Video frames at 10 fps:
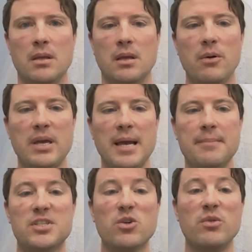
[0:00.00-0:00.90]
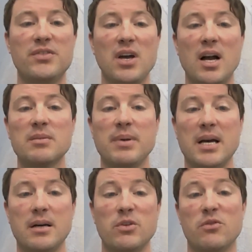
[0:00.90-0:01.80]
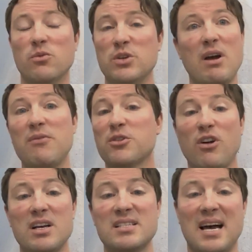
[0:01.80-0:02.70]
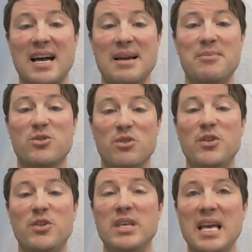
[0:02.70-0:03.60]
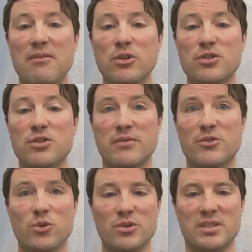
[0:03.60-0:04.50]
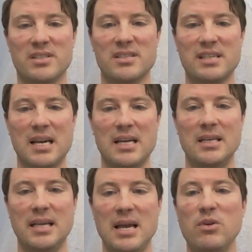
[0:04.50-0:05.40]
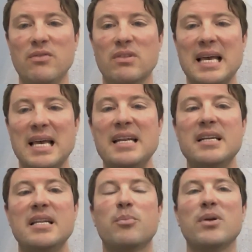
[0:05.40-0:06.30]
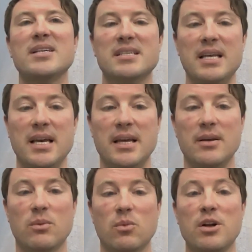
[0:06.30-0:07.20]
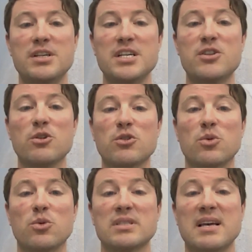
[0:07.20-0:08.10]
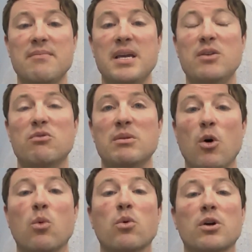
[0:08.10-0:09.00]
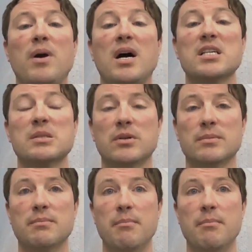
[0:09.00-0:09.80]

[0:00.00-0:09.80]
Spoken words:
Okay, so we've talked about, we traveled across time to review the evolution of tools in society, and we've landed in the present day where our digital tools have made remote work possible.